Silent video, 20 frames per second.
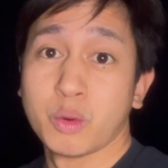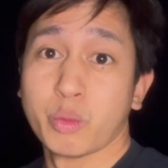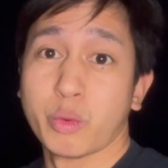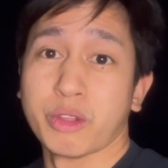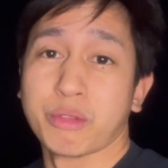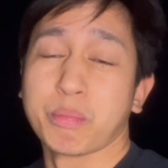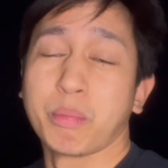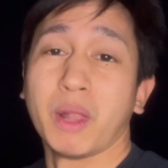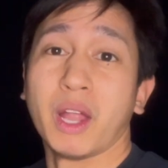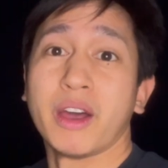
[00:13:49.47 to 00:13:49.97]

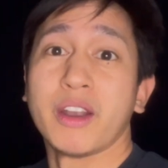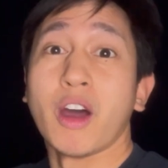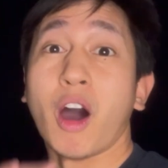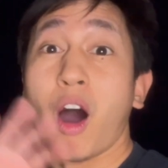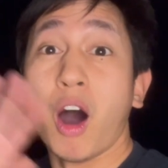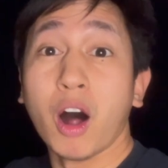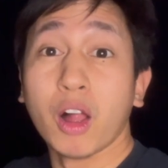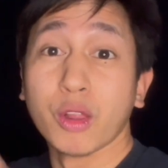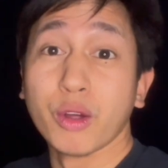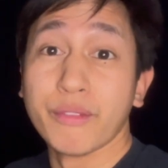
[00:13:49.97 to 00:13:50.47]
with blood
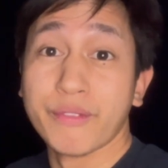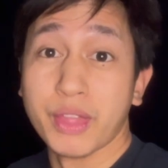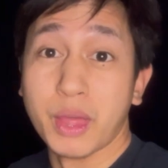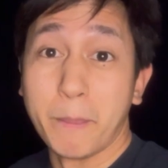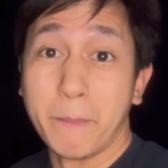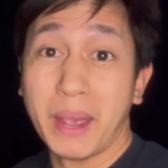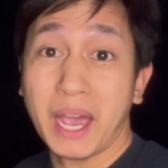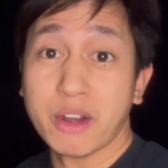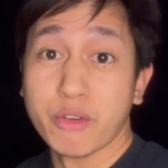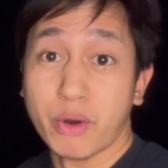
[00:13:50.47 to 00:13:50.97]
all over the
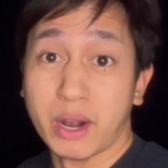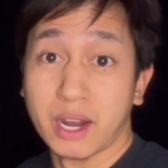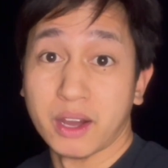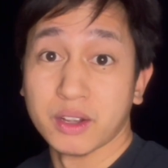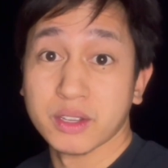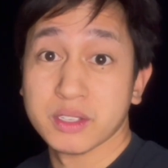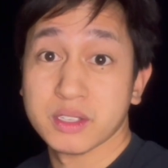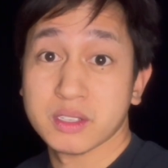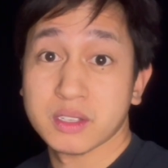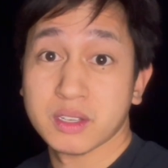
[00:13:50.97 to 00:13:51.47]
bed
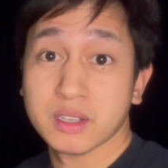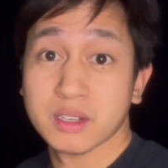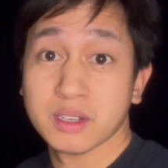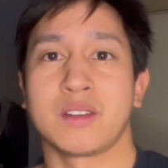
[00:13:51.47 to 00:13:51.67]
rails,